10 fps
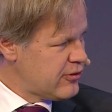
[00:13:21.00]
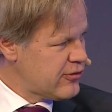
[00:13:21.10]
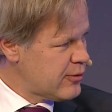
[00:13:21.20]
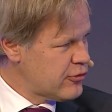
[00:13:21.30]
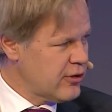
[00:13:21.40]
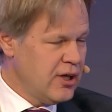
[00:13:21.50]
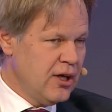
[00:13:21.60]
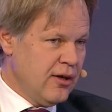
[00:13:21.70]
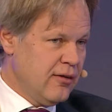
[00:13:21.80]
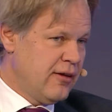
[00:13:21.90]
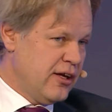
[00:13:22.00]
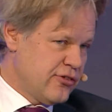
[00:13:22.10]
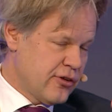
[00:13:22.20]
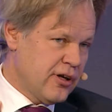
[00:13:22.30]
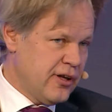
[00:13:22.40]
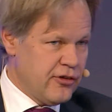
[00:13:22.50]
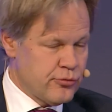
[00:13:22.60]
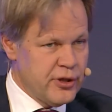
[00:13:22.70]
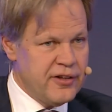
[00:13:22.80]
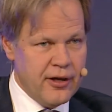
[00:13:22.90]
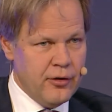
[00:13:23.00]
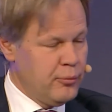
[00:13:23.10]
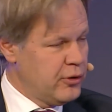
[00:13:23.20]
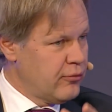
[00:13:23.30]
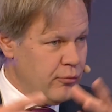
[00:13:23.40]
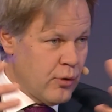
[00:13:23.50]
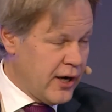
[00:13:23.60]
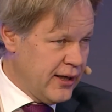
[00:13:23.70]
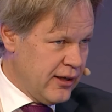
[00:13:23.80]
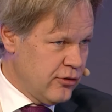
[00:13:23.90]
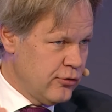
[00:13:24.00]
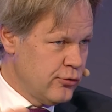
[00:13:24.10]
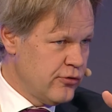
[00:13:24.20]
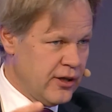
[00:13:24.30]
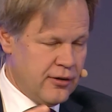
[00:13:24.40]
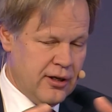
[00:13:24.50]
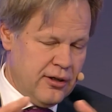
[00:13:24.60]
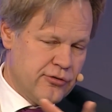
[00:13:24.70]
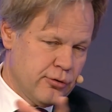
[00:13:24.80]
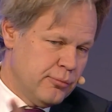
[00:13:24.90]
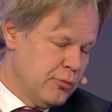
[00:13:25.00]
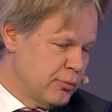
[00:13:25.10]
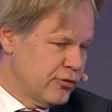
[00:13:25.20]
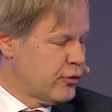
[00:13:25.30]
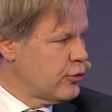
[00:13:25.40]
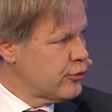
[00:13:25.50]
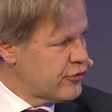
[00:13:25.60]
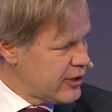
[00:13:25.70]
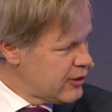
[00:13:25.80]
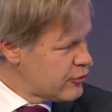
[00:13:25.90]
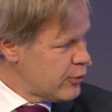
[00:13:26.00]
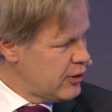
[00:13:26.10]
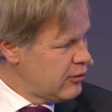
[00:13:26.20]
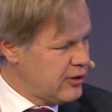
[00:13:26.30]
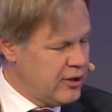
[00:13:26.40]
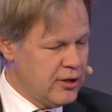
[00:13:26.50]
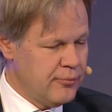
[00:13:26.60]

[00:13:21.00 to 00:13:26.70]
systems. They start as retail, but why can't you use that at a certain moment for wholesale as well?